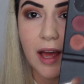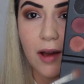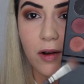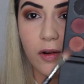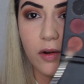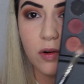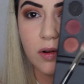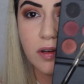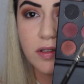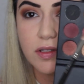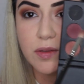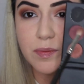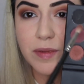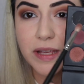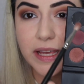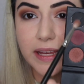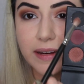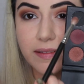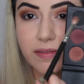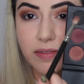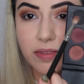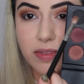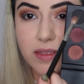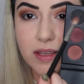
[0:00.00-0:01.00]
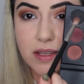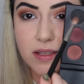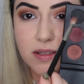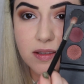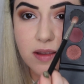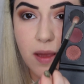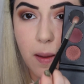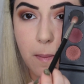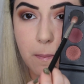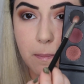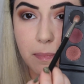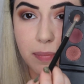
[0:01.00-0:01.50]
now I'm going to be getting
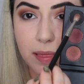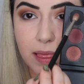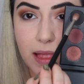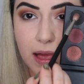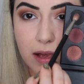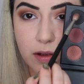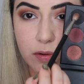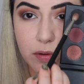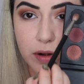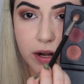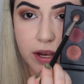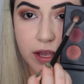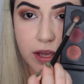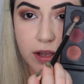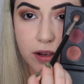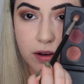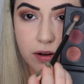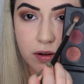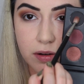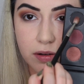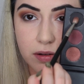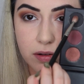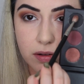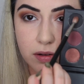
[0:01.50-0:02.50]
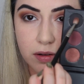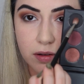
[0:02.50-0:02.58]
this black right here.